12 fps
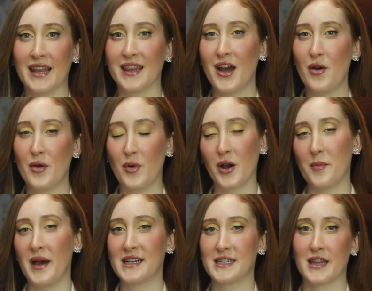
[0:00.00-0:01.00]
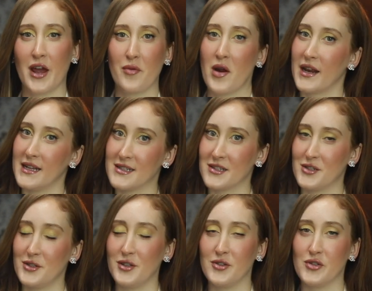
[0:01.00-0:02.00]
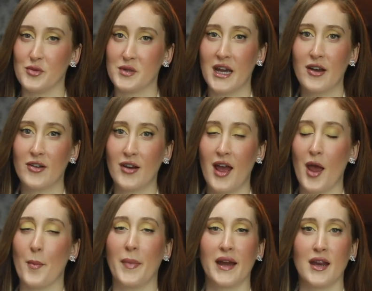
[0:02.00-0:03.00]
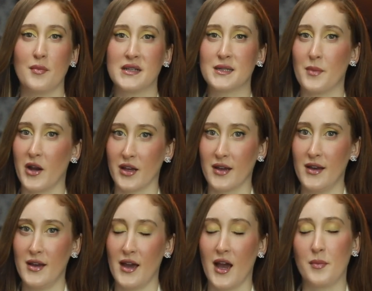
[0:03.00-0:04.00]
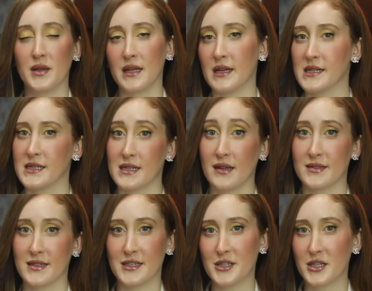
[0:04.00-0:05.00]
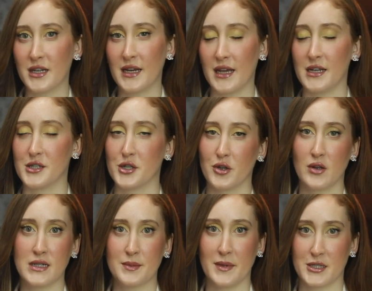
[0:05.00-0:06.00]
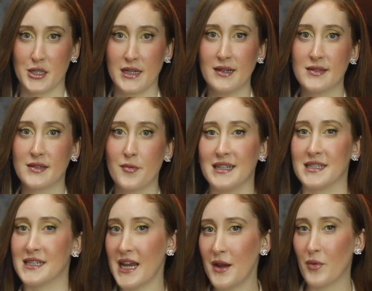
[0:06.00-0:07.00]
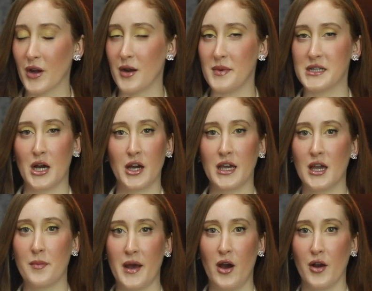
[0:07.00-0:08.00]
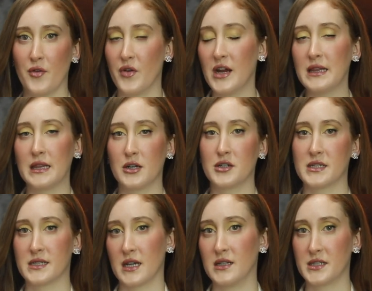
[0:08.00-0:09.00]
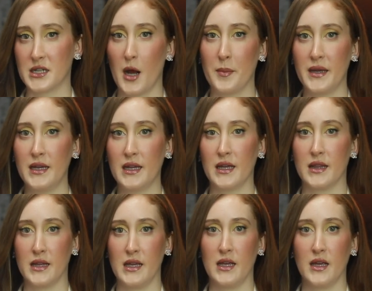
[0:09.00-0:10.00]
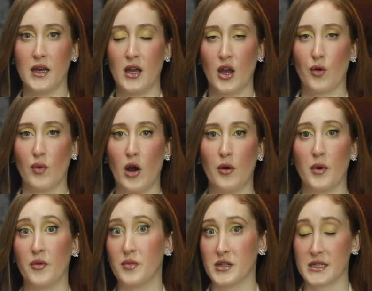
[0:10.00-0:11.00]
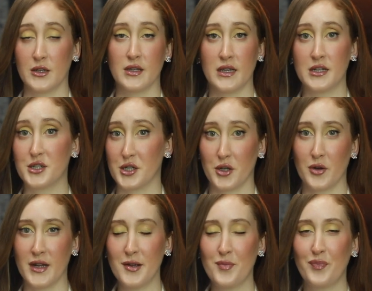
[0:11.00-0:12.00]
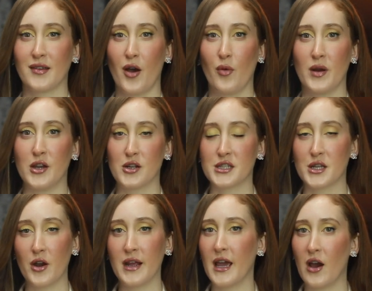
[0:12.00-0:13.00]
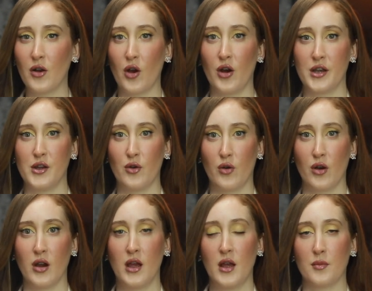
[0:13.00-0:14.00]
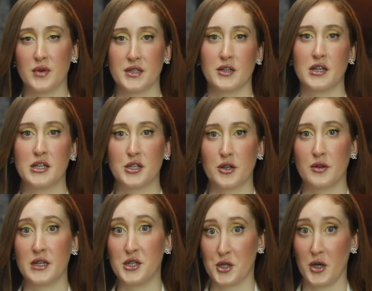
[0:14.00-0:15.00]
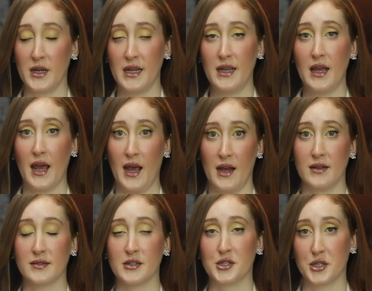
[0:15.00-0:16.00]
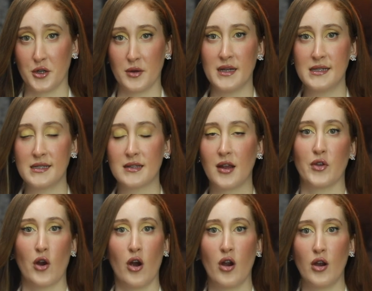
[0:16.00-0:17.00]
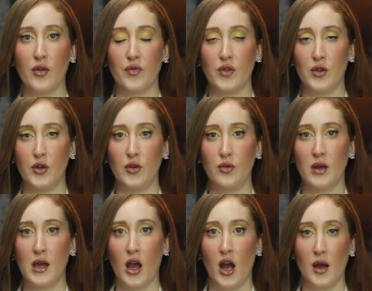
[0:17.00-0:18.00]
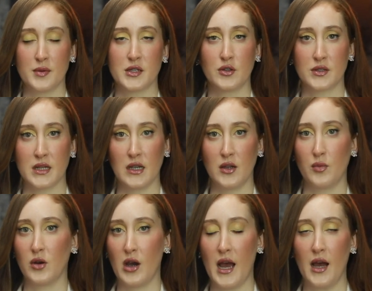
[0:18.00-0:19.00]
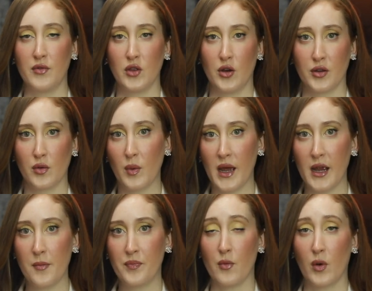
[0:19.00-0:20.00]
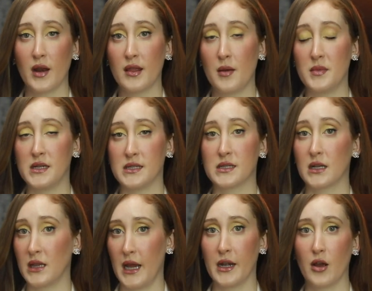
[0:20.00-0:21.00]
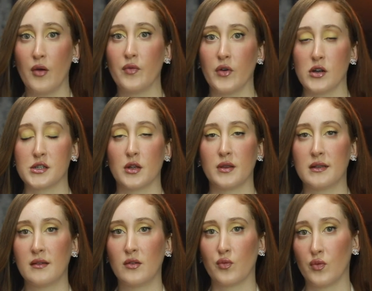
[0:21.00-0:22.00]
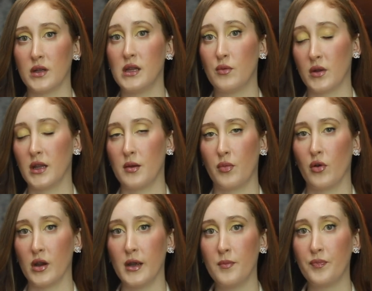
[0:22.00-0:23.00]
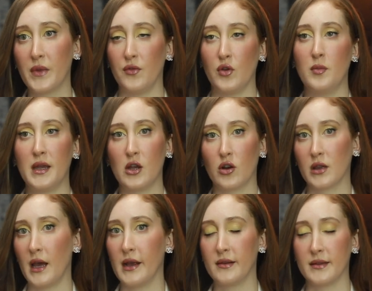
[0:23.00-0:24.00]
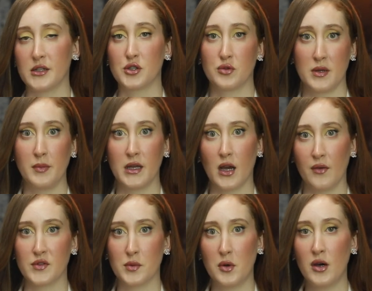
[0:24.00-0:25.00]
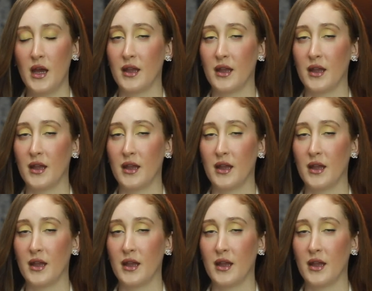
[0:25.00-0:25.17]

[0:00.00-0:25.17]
Hello and welcome back to the Hyrani Institute YouTube channel. My name is Monica. I'm a licensed esthetician and sugaring specialist. And today we're going to be talking about a very little discussed topic in the realm of Brazilian sugaring. So when you're starting out on your Brazilian sugaring journey as a sugarist, there are a few obstacles that you will have along the way, and one of them is client comfort. So this is really, really important. If you make your clients extremely comfortable,